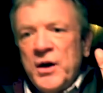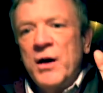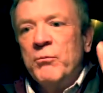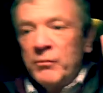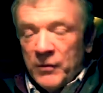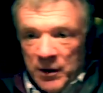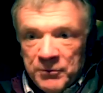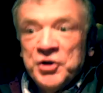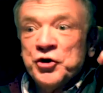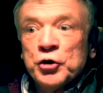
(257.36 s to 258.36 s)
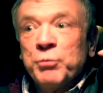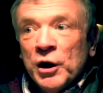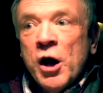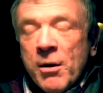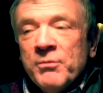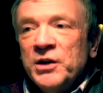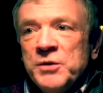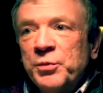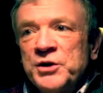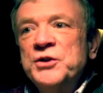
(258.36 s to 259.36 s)
Uh, Mr. Blum, he
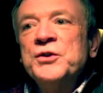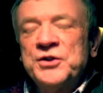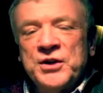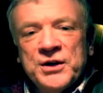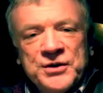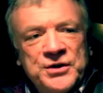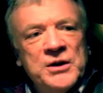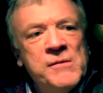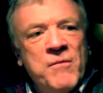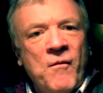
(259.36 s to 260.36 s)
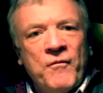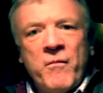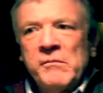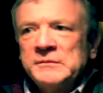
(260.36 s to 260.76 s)
produced this. Right. They had.